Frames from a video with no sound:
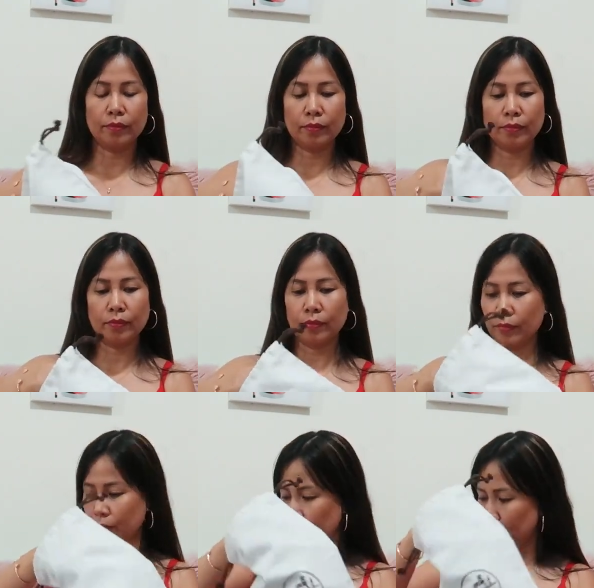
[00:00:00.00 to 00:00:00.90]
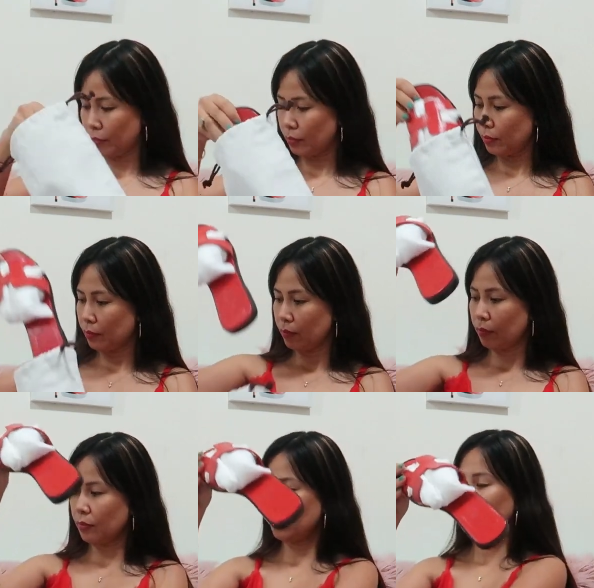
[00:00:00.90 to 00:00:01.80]

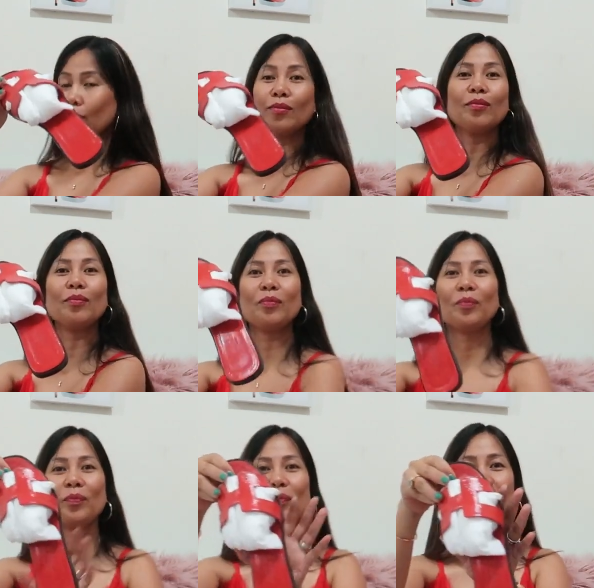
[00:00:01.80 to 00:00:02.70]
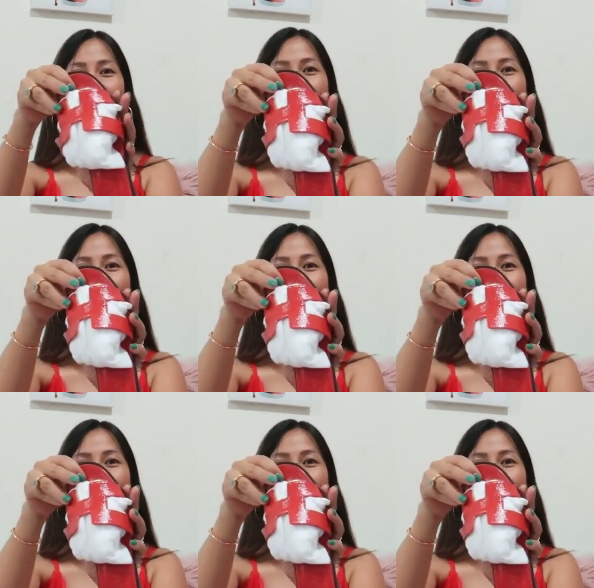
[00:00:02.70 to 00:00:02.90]
(no one is talking)